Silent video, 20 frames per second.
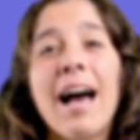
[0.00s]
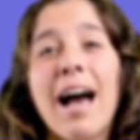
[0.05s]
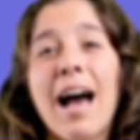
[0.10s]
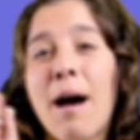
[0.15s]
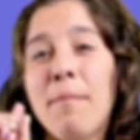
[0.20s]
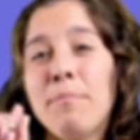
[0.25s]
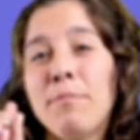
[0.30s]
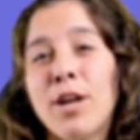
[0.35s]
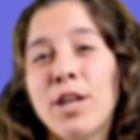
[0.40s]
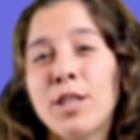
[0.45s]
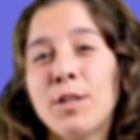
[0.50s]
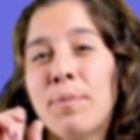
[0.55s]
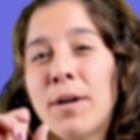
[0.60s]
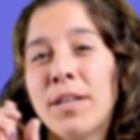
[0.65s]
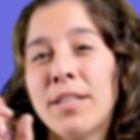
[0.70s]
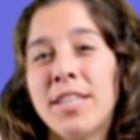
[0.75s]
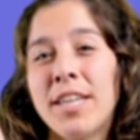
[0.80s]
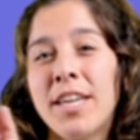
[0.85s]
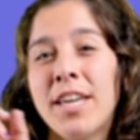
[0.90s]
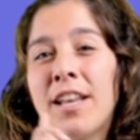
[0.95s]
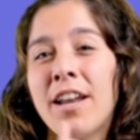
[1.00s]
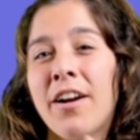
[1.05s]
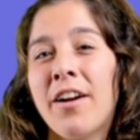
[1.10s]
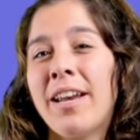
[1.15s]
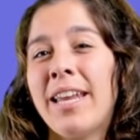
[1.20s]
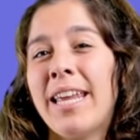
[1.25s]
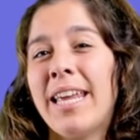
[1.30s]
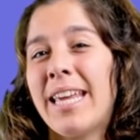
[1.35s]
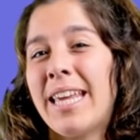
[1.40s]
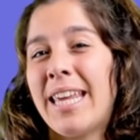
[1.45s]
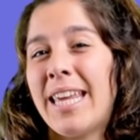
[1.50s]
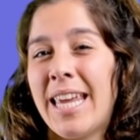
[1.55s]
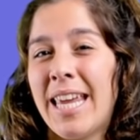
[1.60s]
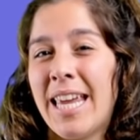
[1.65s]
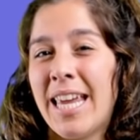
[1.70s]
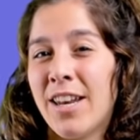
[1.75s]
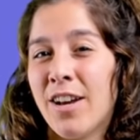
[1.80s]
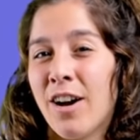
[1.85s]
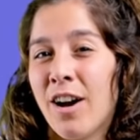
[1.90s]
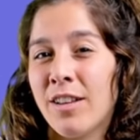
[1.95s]
I'm not particularly
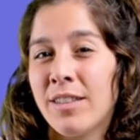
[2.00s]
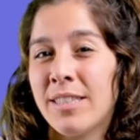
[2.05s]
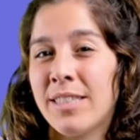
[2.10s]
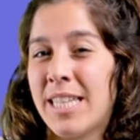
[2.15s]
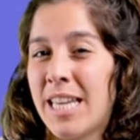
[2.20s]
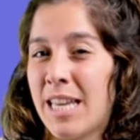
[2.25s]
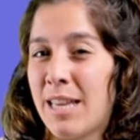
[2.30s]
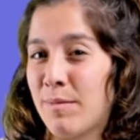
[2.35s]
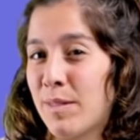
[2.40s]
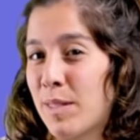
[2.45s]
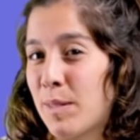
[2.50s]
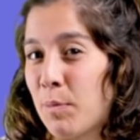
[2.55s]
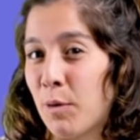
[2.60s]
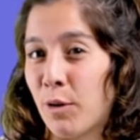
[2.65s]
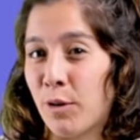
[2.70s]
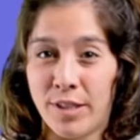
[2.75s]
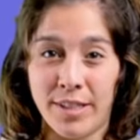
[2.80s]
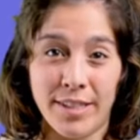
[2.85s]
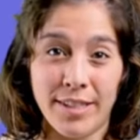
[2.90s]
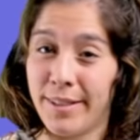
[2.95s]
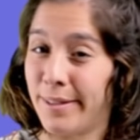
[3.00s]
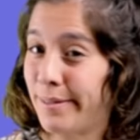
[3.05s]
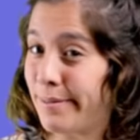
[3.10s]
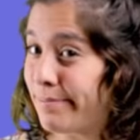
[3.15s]
fond of team sports.